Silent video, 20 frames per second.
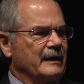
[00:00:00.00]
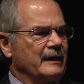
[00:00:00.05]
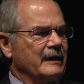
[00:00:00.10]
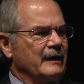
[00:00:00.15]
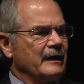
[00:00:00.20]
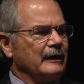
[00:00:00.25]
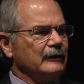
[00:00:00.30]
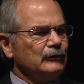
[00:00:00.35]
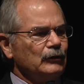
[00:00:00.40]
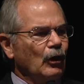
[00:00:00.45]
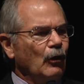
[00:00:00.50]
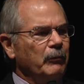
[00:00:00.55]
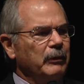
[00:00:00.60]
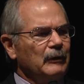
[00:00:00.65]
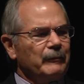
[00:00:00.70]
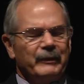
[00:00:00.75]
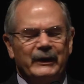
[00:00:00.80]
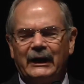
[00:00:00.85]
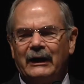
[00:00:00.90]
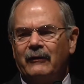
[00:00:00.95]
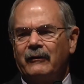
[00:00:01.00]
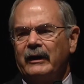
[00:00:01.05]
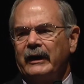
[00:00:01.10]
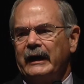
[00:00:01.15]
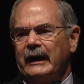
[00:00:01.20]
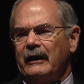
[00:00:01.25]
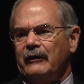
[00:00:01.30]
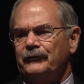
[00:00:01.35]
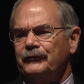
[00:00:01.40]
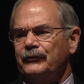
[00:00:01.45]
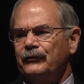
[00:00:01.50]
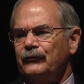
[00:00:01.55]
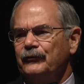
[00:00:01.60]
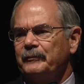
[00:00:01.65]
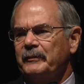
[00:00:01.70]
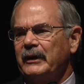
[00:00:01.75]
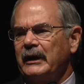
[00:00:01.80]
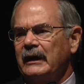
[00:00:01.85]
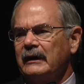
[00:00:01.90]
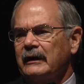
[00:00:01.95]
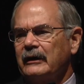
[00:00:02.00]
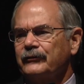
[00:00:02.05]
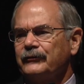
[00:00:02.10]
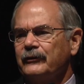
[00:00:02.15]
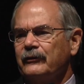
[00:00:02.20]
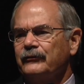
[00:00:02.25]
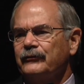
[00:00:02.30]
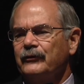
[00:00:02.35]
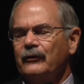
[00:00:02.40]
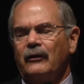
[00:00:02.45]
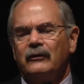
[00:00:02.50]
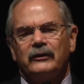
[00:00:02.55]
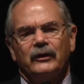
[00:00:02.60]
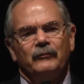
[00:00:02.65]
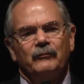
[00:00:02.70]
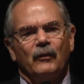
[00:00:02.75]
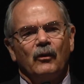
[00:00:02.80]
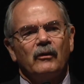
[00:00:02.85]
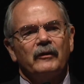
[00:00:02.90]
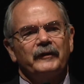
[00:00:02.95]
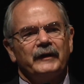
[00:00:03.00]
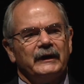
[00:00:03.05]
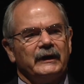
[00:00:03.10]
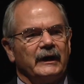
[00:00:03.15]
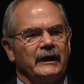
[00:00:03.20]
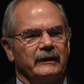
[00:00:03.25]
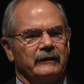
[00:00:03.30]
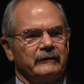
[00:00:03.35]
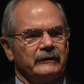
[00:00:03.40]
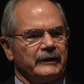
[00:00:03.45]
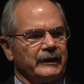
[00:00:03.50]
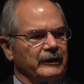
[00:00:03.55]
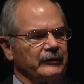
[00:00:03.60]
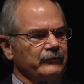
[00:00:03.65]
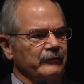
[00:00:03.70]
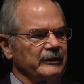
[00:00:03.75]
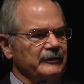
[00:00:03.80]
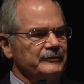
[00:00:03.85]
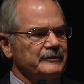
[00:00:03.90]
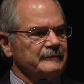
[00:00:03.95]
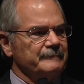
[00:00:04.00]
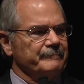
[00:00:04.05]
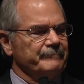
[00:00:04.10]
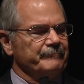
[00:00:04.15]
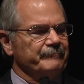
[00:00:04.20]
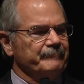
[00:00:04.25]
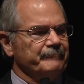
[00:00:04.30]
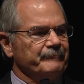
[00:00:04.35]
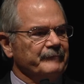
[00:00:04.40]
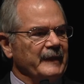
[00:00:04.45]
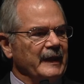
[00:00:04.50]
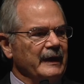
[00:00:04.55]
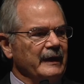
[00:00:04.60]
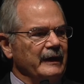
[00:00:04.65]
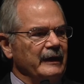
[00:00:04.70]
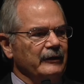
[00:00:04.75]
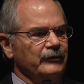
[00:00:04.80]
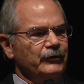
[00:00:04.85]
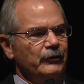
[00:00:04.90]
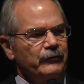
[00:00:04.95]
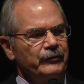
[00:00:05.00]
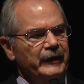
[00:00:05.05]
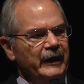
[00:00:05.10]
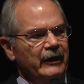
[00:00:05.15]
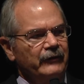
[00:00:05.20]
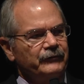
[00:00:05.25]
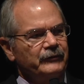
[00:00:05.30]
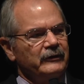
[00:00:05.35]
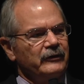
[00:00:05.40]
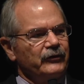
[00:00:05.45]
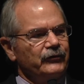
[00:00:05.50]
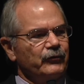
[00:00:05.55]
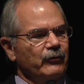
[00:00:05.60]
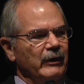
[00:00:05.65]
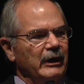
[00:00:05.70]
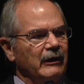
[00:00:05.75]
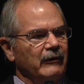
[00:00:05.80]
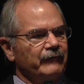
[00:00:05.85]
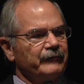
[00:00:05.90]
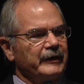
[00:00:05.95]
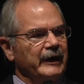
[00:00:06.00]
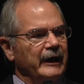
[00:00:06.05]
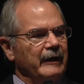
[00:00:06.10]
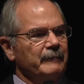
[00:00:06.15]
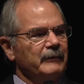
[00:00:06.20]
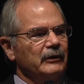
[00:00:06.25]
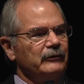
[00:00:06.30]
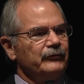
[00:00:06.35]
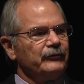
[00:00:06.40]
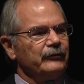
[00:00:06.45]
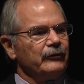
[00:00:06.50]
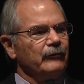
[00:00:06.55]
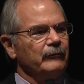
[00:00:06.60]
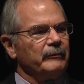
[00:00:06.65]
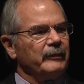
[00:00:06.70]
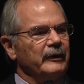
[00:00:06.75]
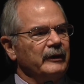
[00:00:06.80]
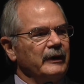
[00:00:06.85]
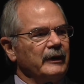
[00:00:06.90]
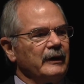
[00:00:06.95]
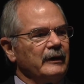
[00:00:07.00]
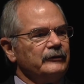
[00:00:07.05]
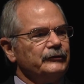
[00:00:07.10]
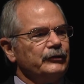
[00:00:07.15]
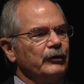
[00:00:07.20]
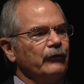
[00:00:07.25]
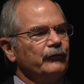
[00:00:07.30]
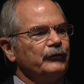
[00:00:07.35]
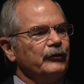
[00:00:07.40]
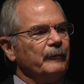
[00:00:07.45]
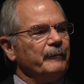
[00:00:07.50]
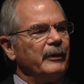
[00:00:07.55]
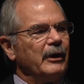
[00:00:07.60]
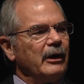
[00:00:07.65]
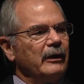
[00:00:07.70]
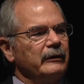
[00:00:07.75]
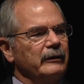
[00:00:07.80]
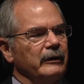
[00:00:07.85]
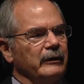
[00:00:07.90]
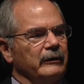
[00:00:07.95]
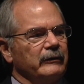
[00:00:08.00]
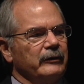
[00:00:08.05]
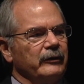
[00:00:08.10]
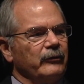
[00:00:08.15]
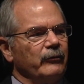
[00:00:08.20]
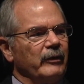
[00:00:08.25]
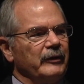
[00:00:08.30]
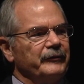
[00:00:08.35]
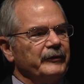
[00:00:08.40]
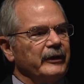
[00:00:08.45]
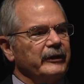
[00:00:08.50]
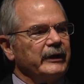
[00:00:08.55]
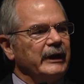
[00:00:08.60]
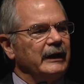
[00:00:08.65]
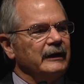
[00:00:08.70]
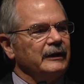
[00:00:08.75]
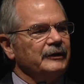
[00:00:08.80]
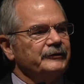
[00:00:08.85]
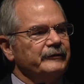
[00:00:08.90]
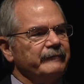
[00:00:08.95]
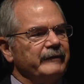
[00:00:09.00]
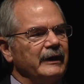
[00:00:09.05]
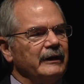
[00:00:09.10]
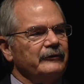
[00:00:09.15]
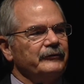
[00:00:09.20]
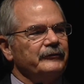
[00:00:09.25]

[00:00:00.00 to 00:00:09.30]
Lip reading: a global powerhouse whose products are sold in more than 100 countries. In 2012, Campbell Soup chose to partner with our College of Health